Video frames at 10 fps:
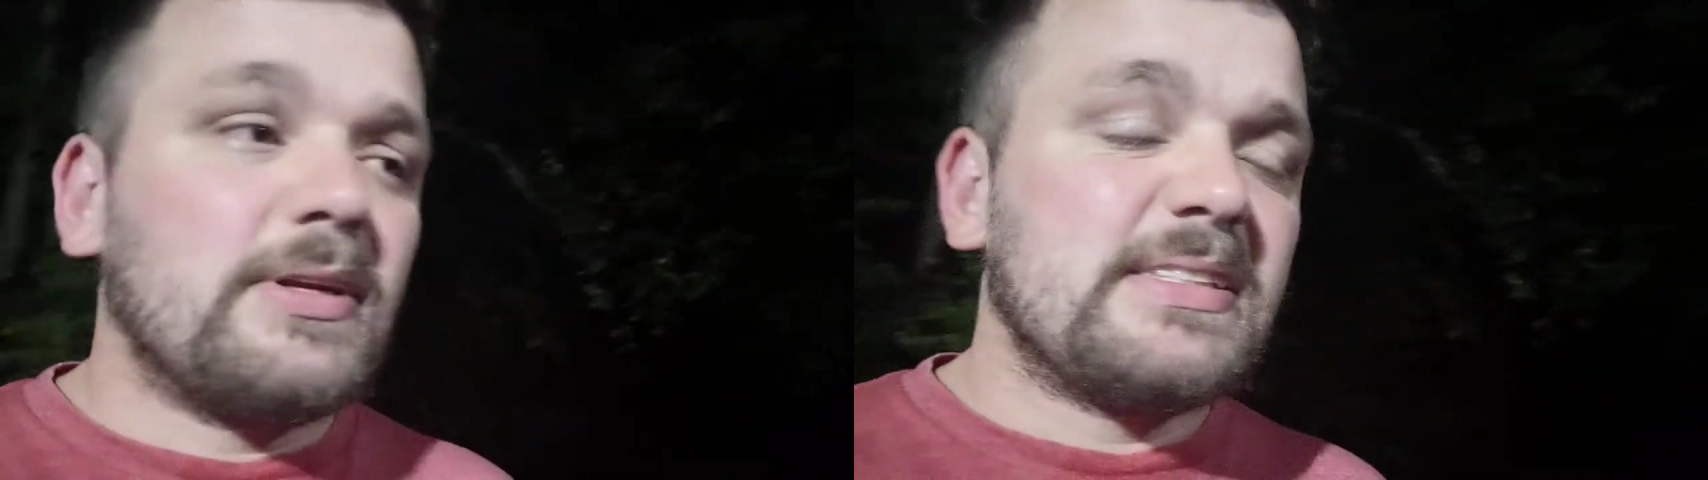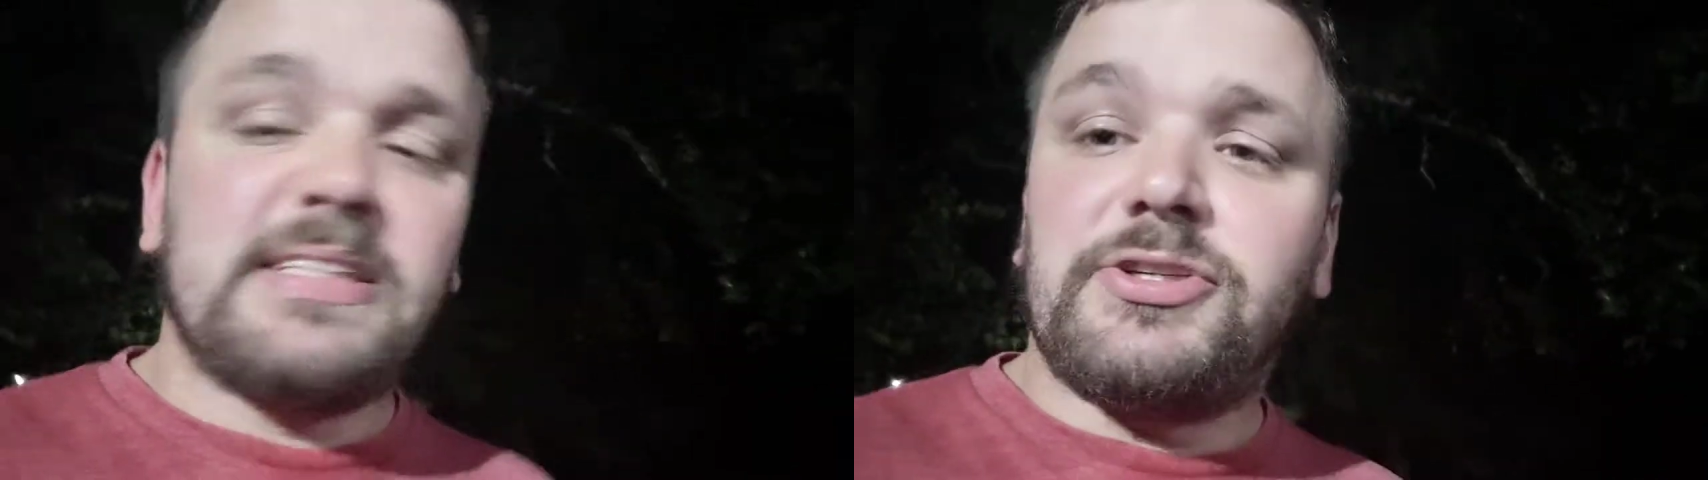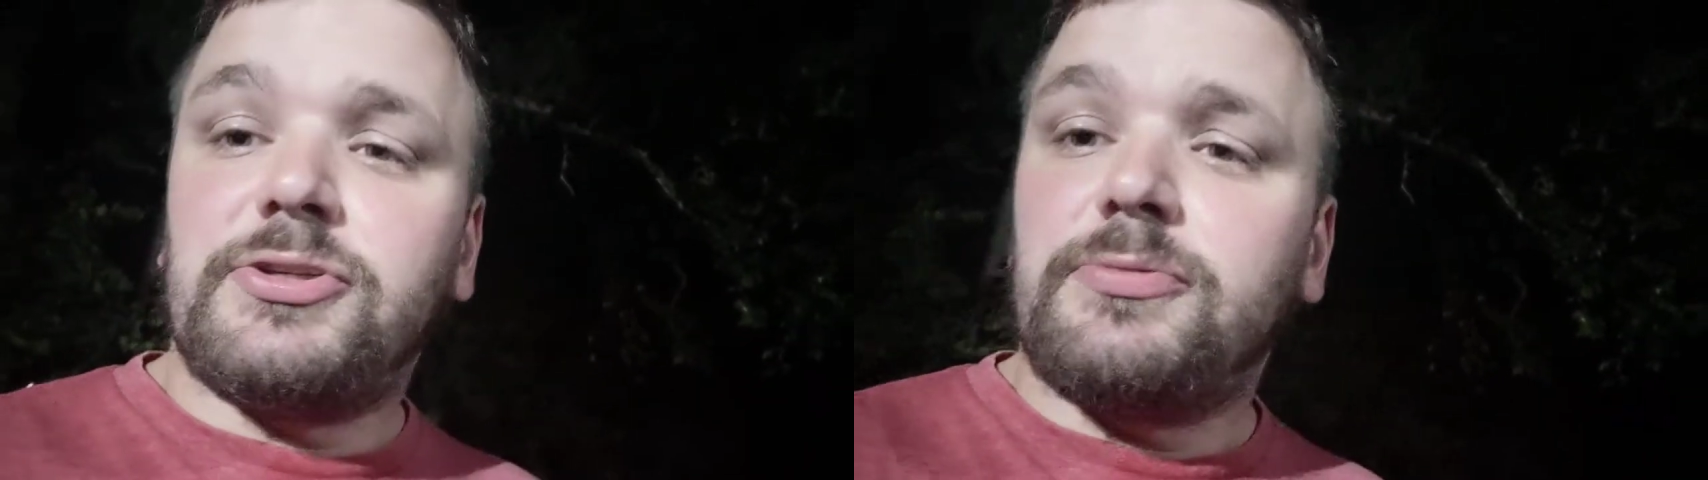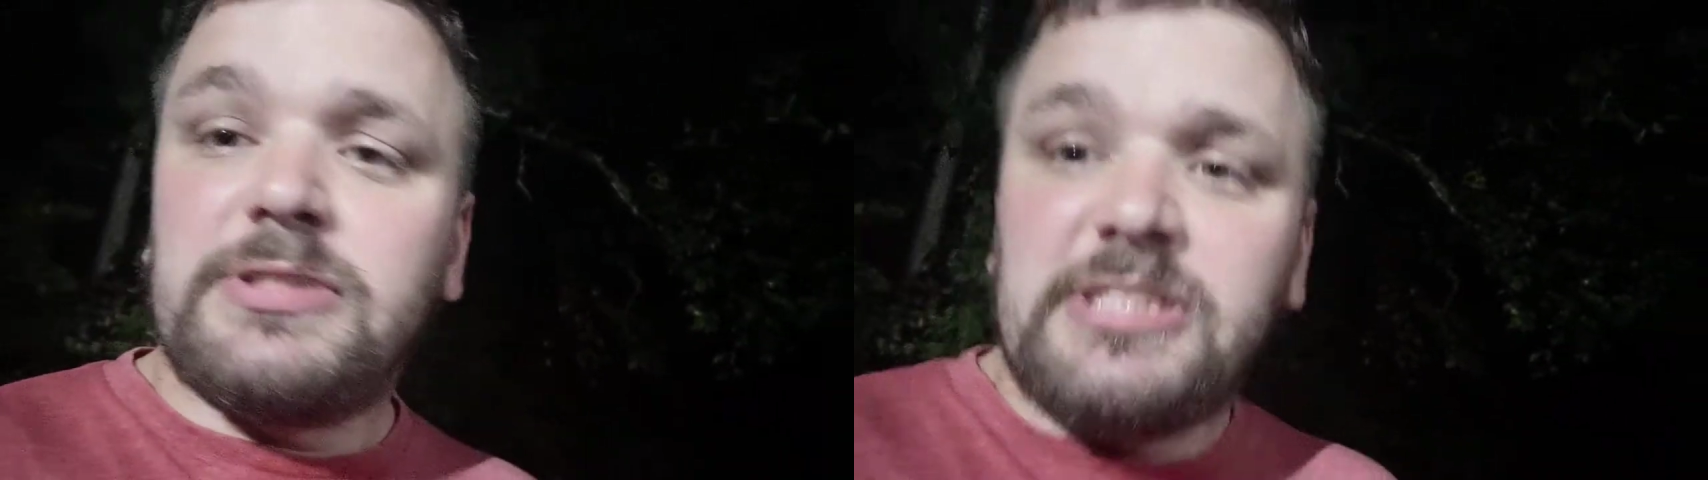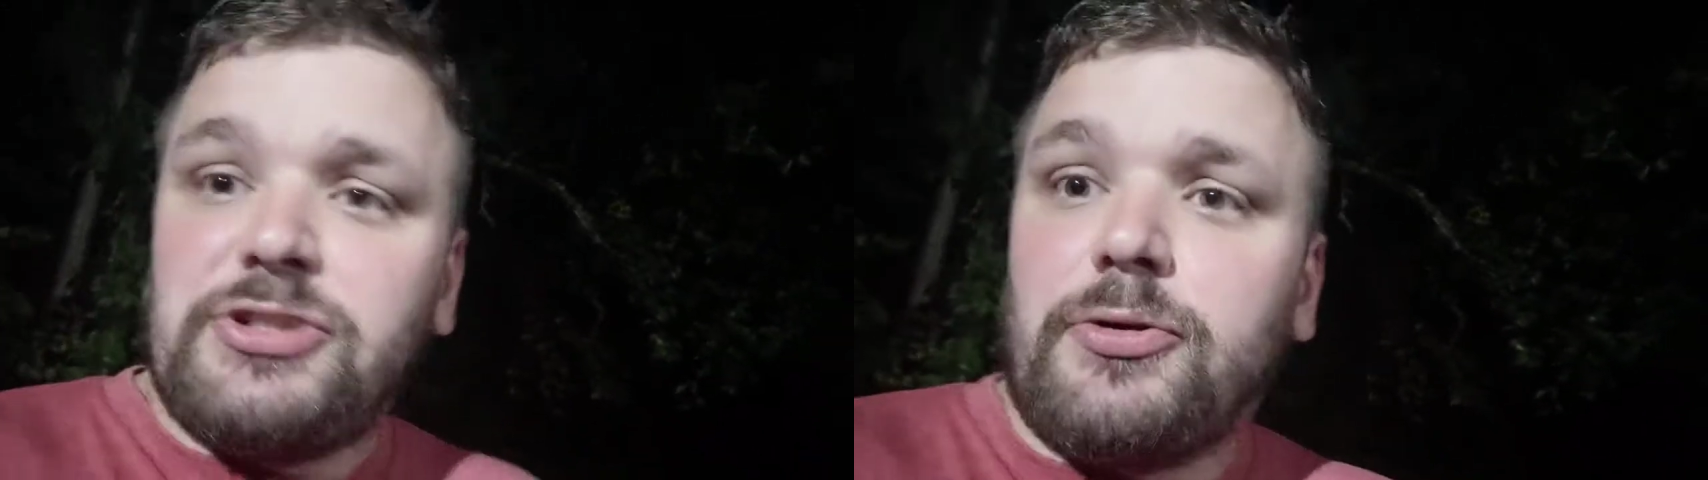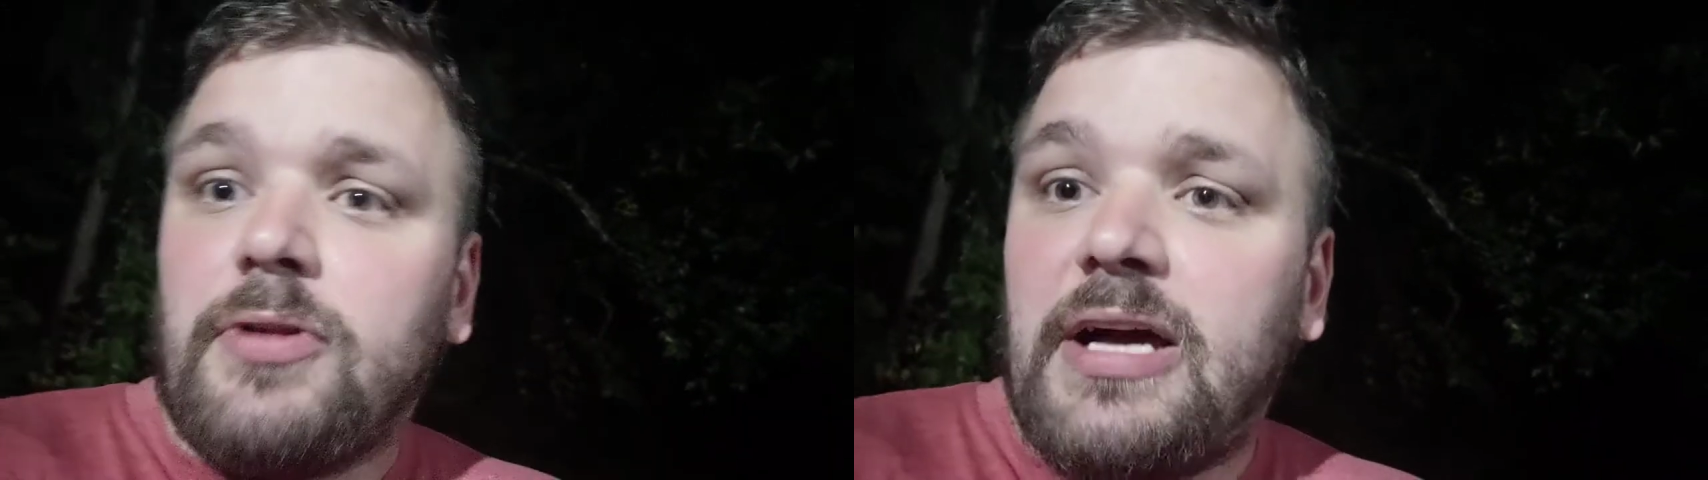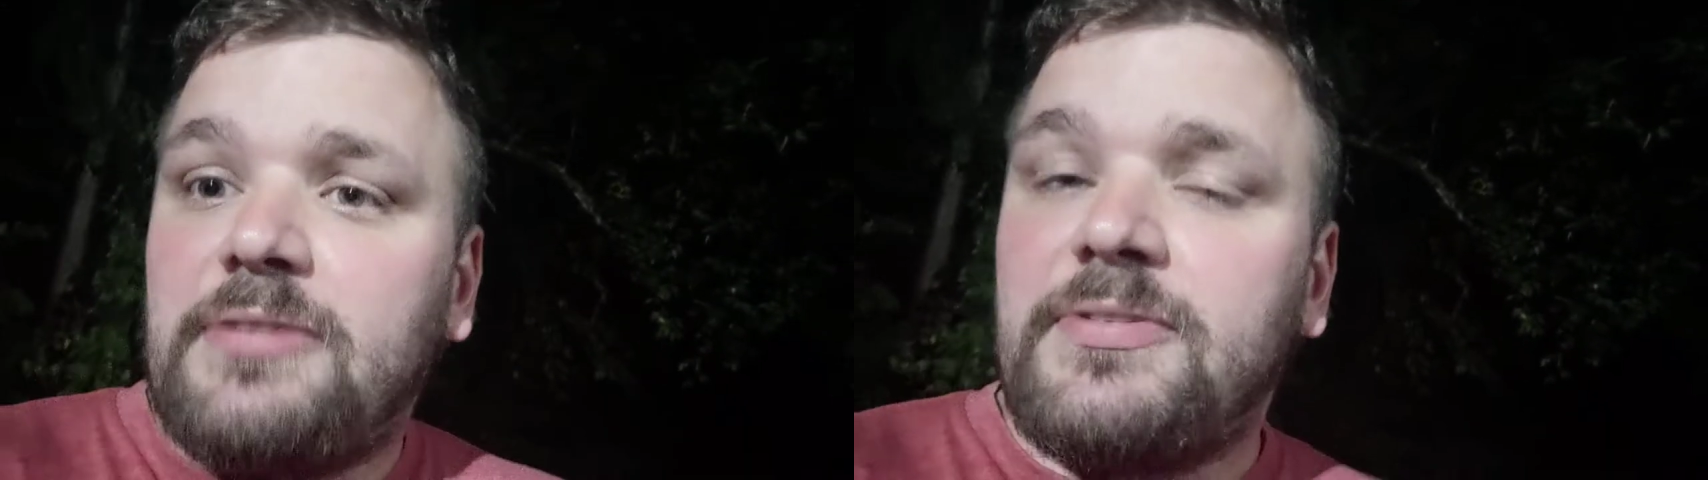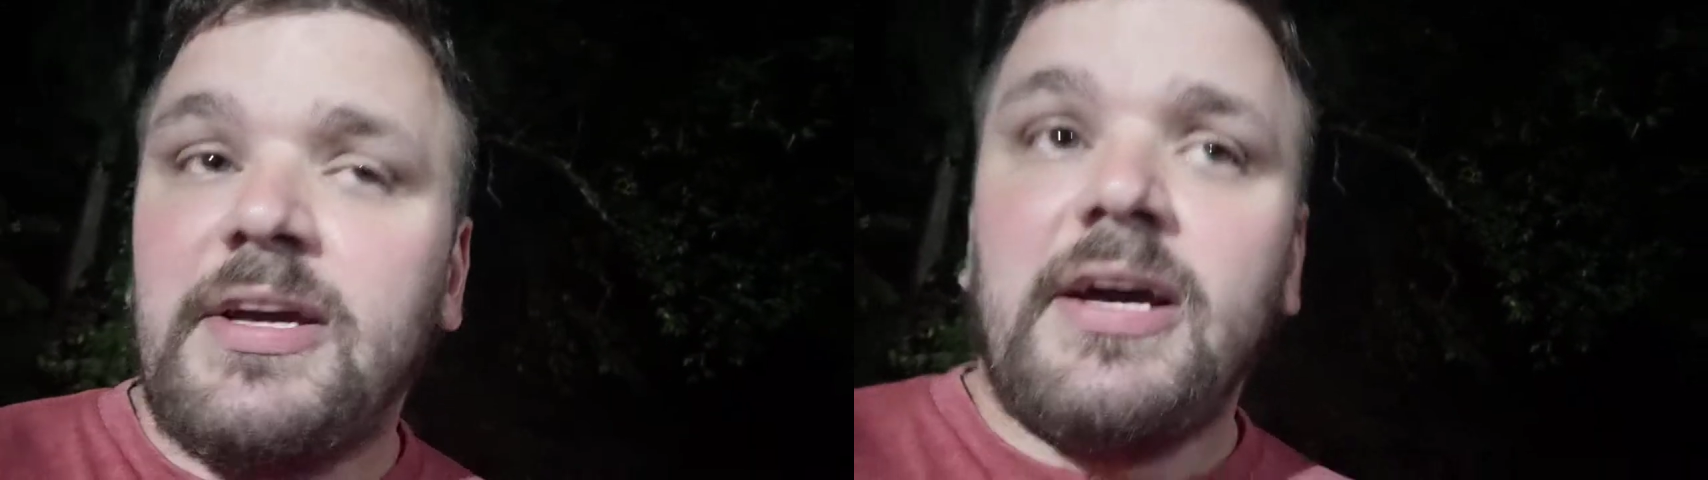What is in what's in your life?